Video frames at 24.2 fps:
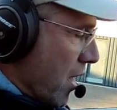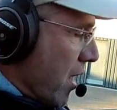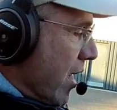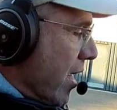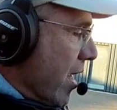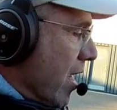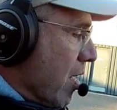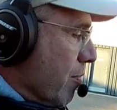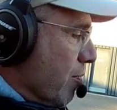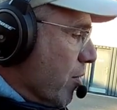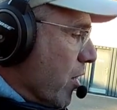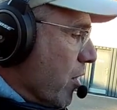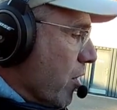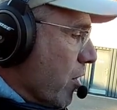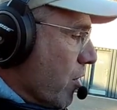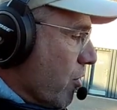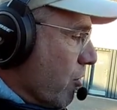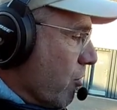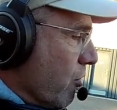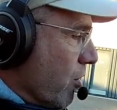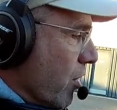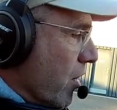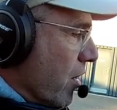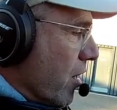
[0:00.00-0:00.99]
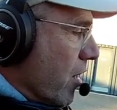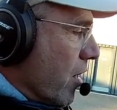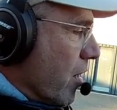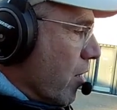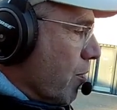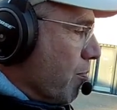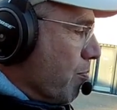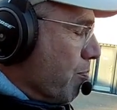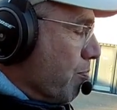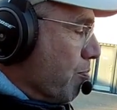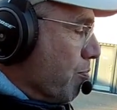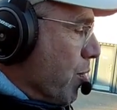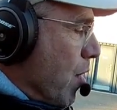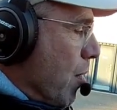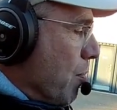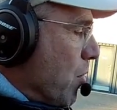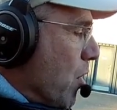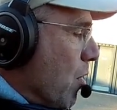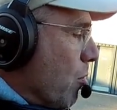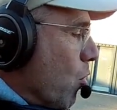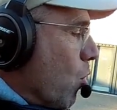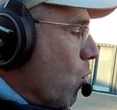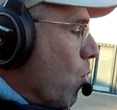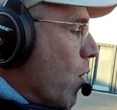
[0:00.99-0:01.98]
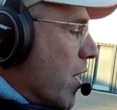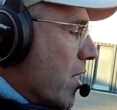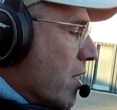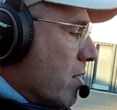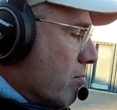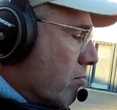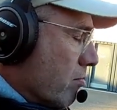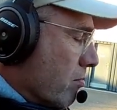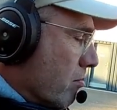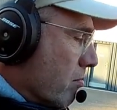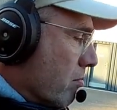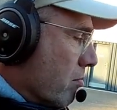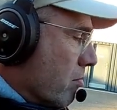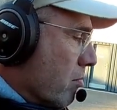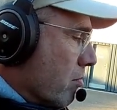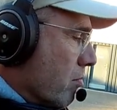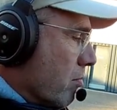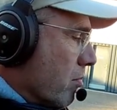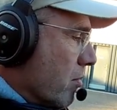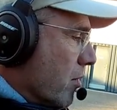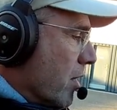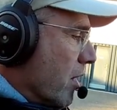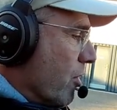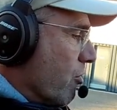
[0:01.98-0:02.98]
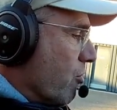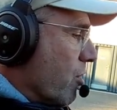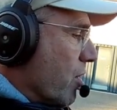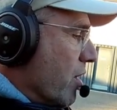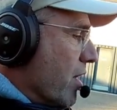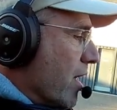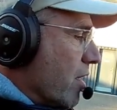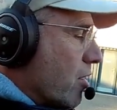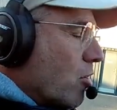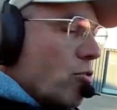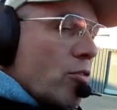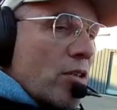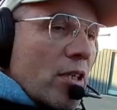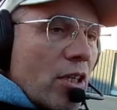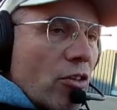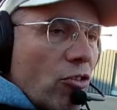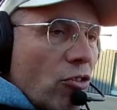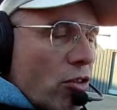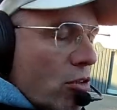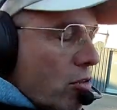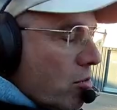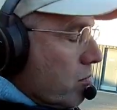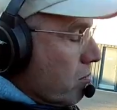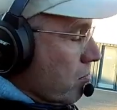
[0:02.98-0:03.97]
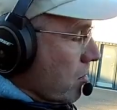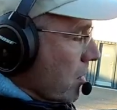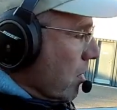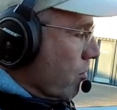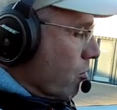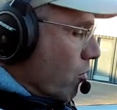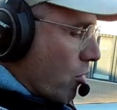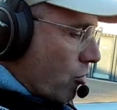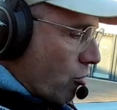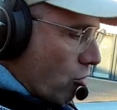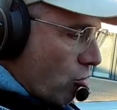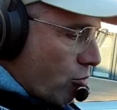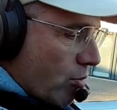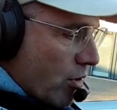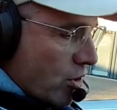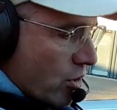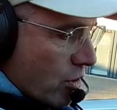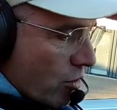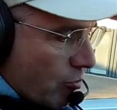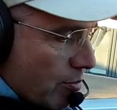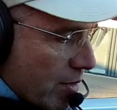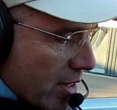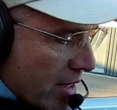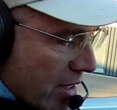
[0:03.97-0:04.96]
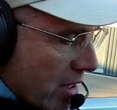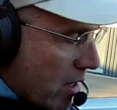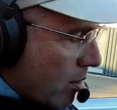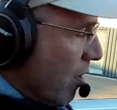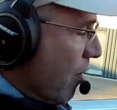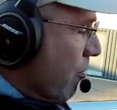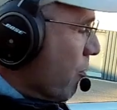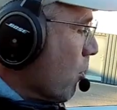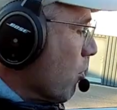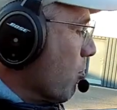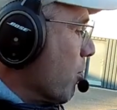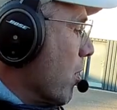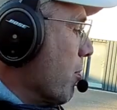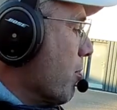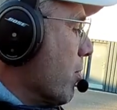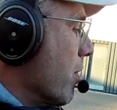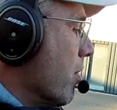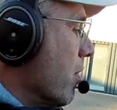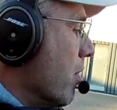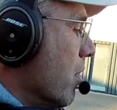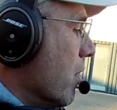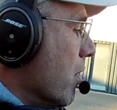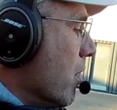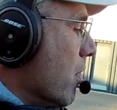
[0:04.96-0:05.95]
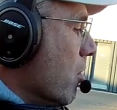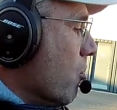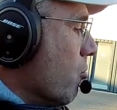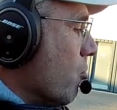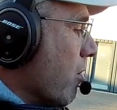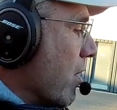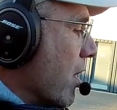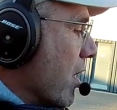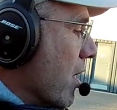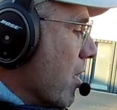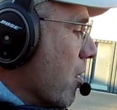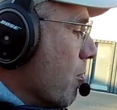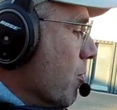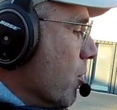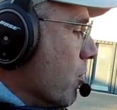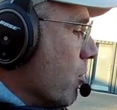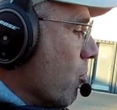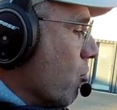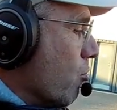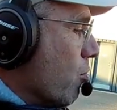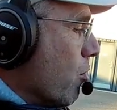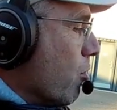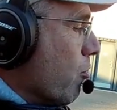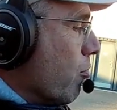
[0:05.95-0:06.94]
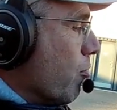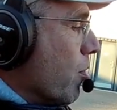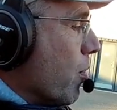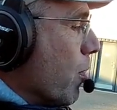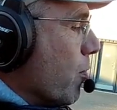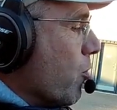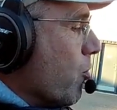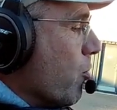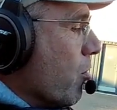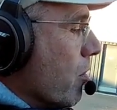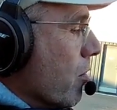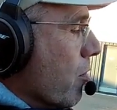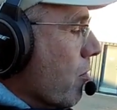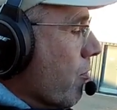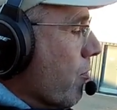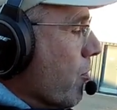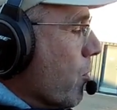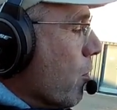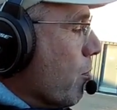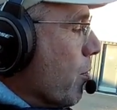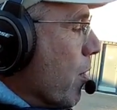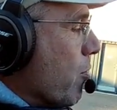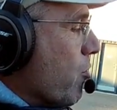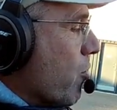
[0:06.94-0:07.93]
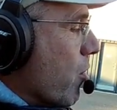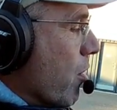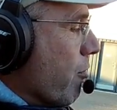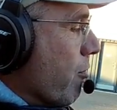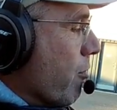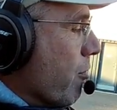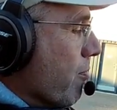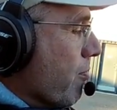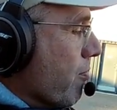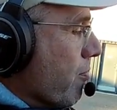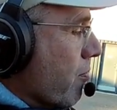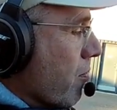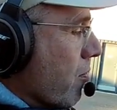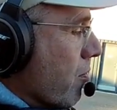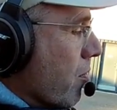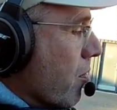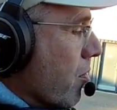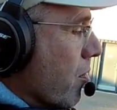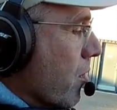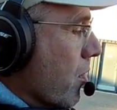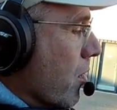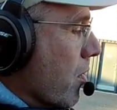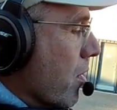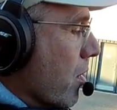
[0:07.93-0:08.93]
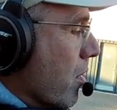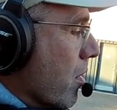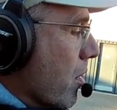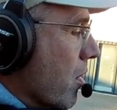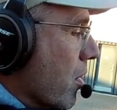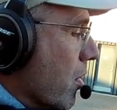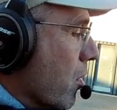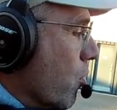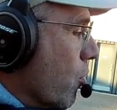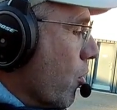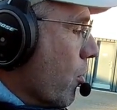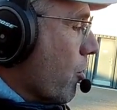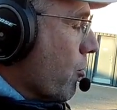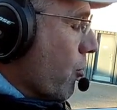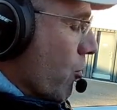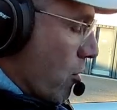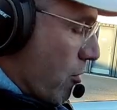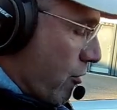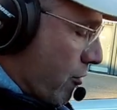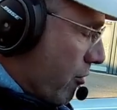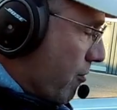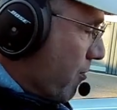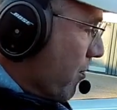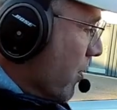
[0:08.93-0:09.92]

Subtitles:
And because pump number 1 is connected to the ECU, it will also switch off my my fuel pump. So I can now put the fuel pumps off, the coils off,